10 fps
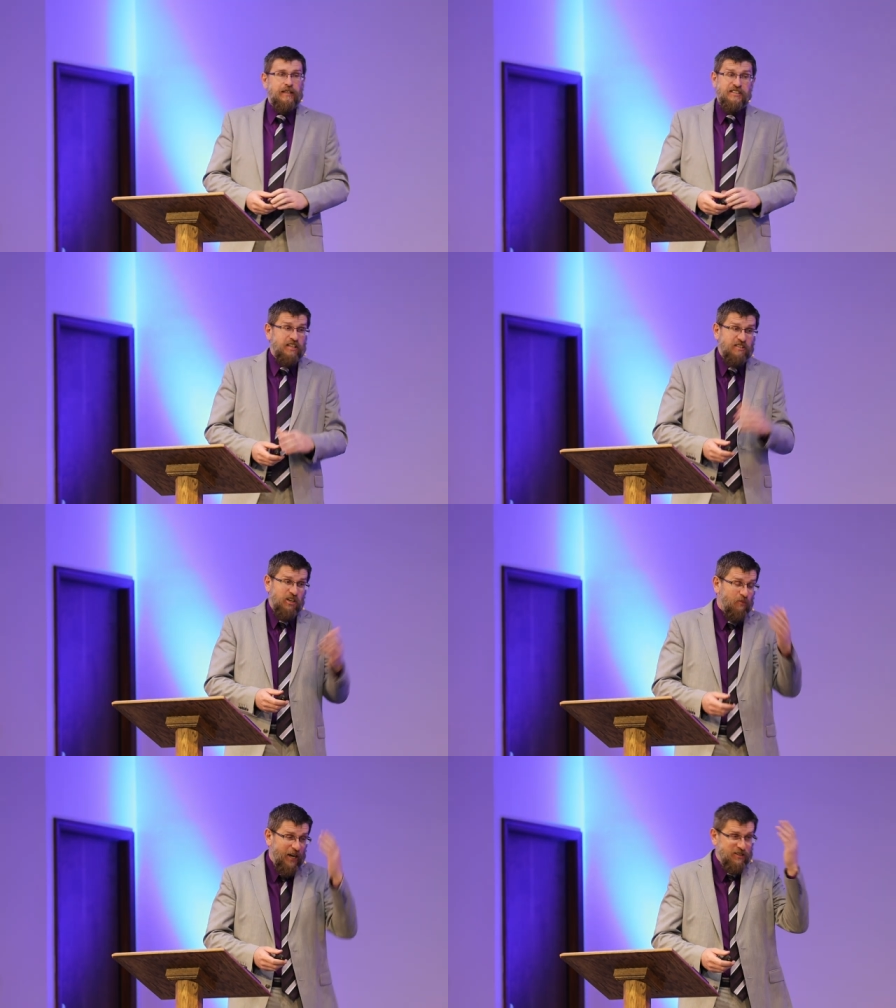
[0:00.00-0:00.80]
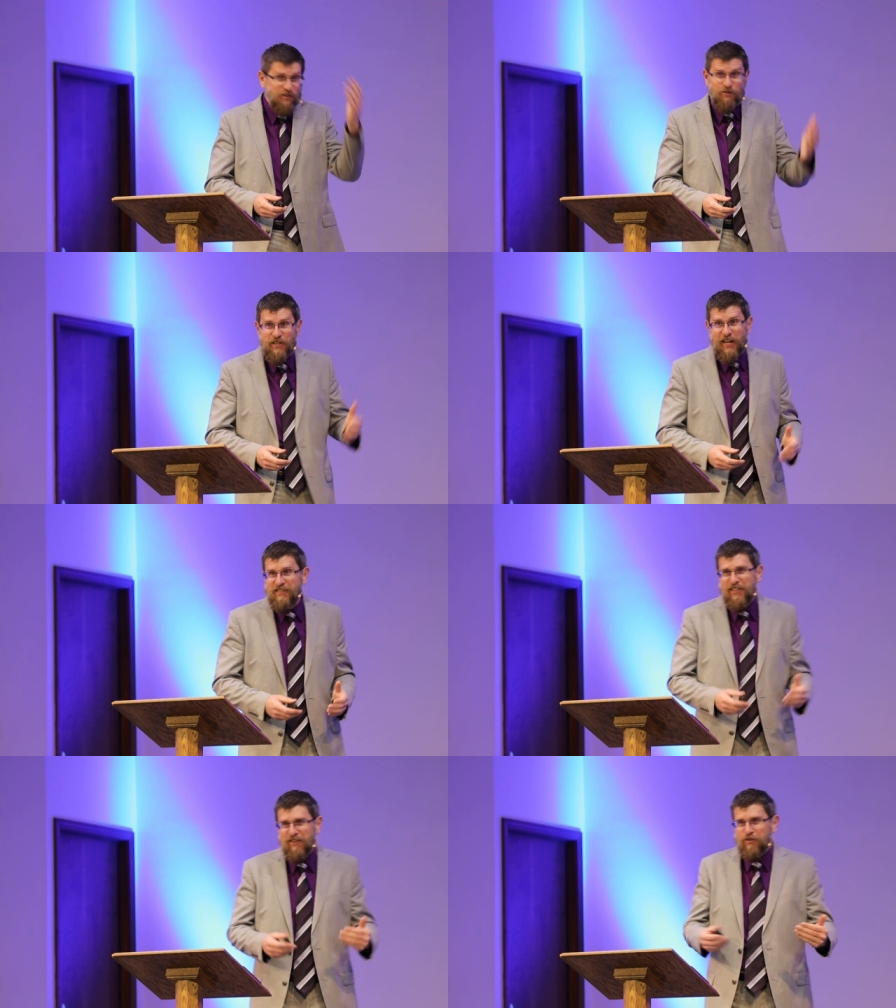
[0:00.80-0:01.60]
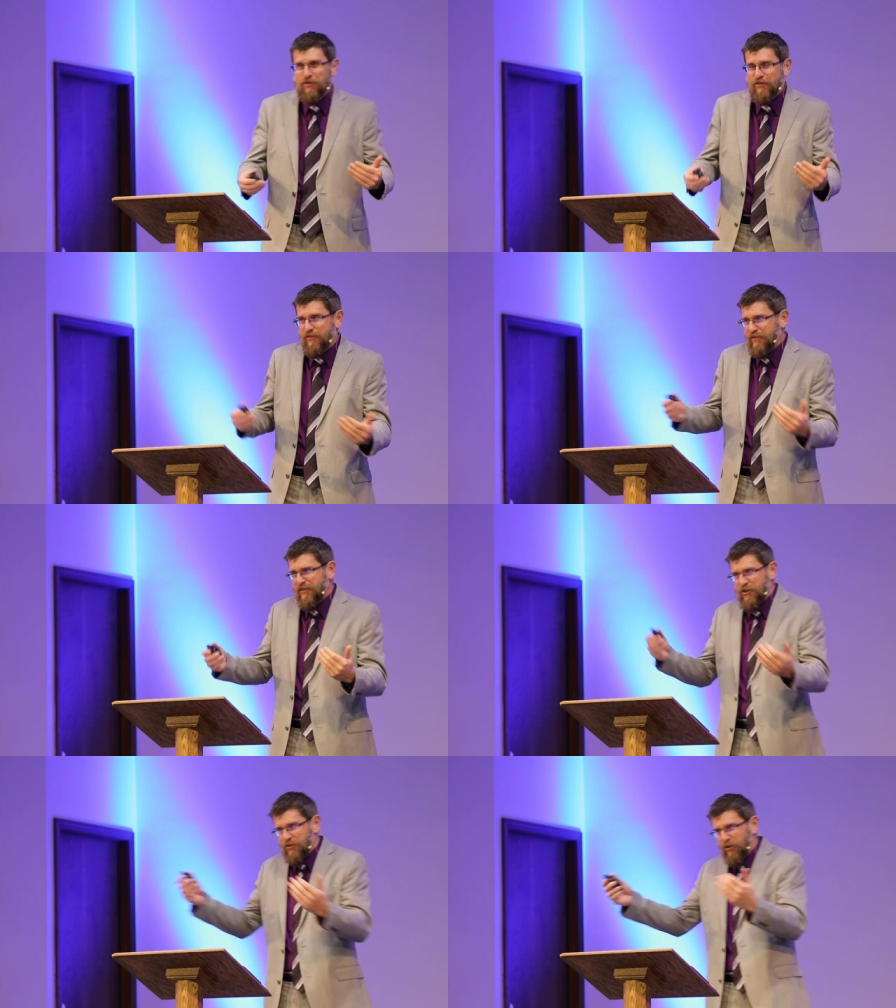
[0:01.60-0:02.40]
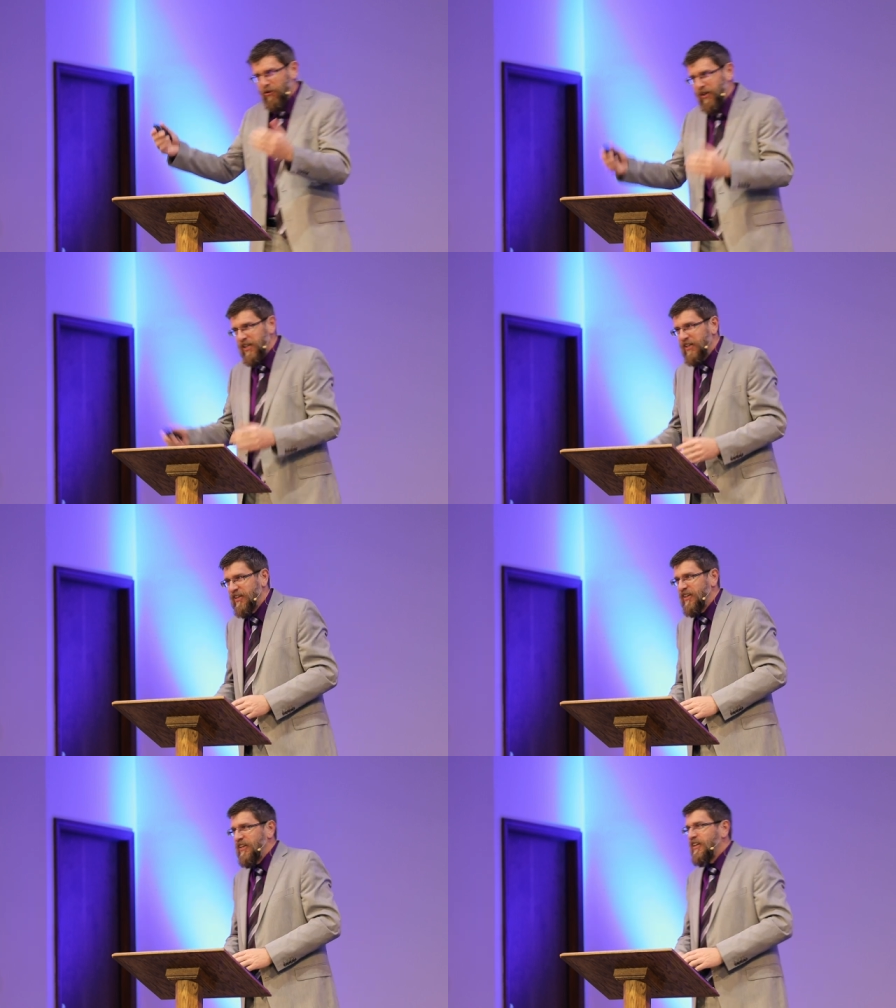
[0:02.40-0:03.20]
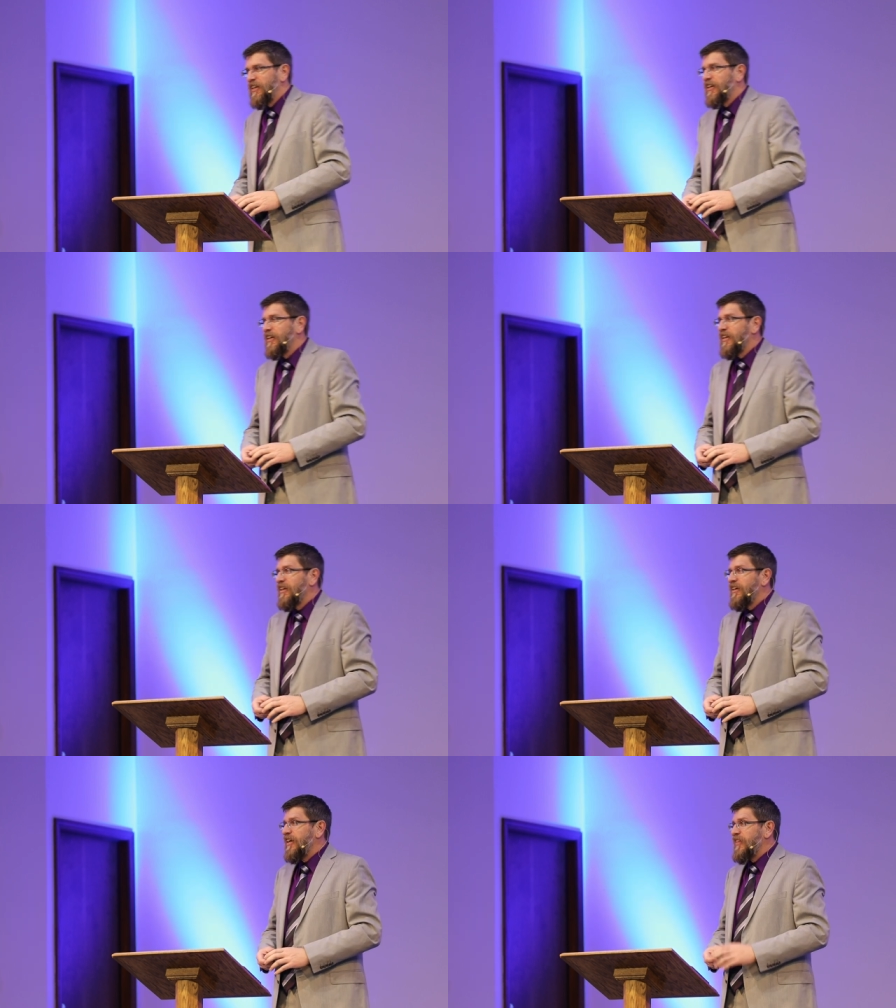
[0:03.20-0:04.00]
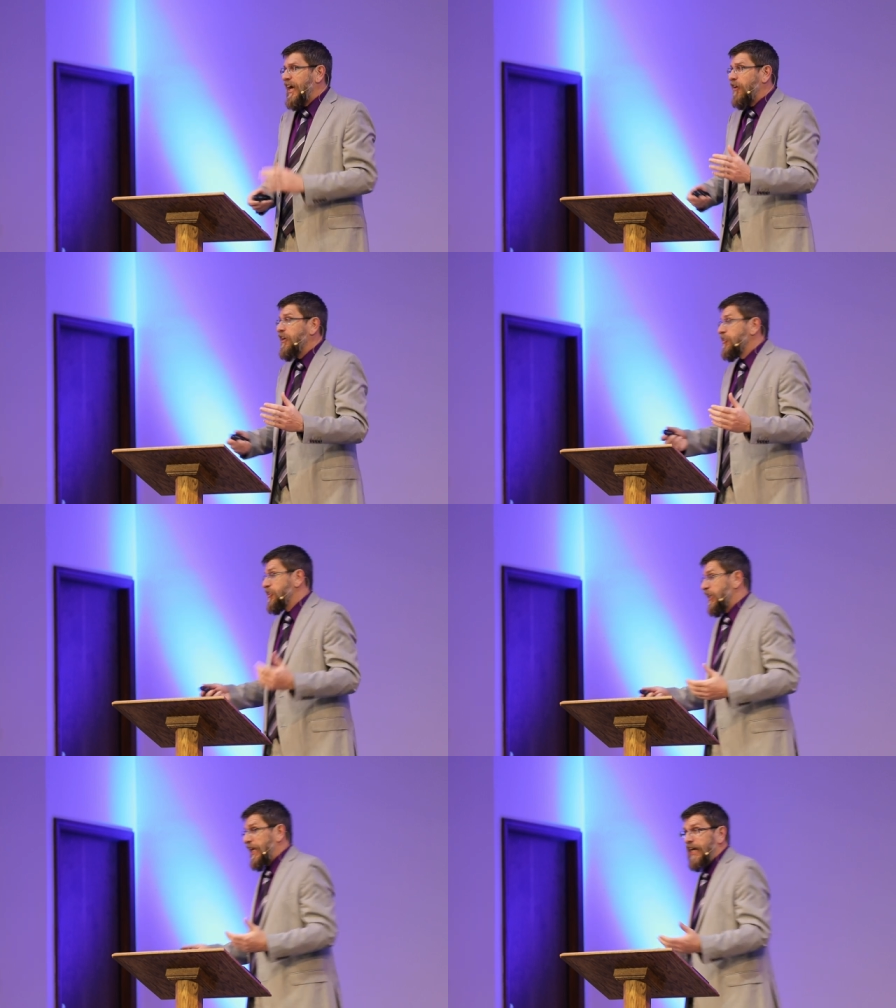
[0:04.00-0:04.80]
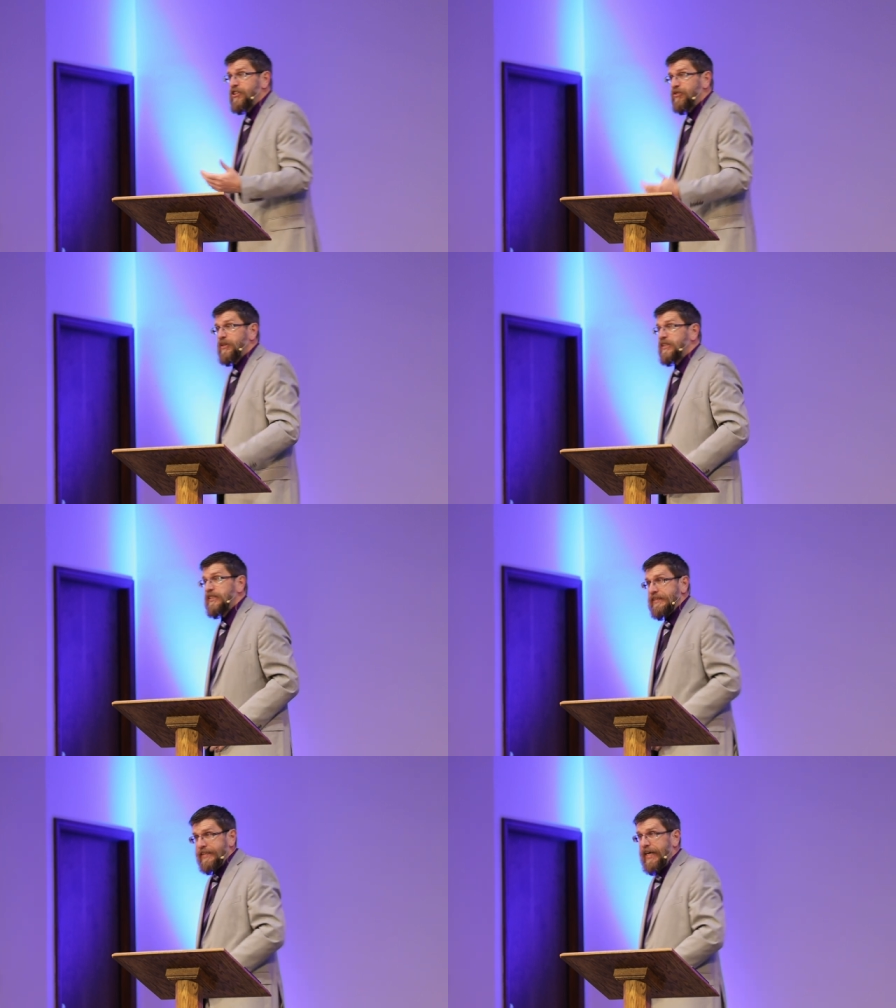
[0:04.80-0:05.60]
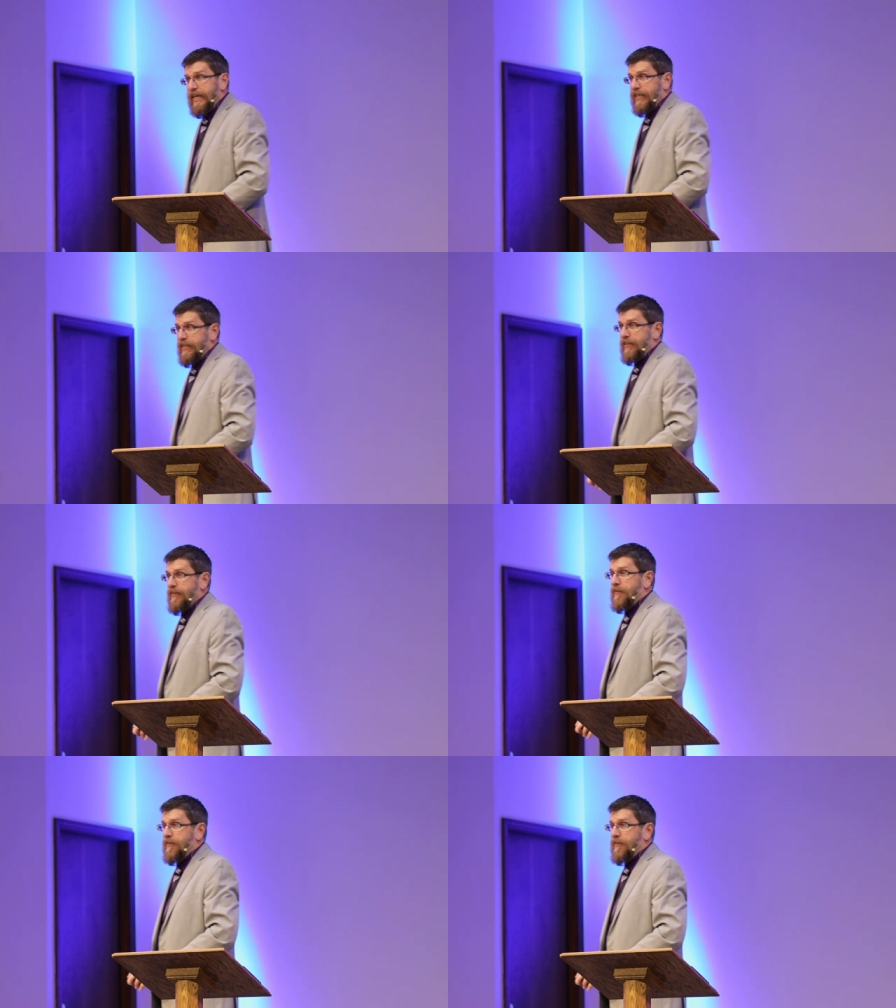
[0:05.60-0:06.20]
It says that he waits two days. He knows the story. And now hears that Lazarus is dead.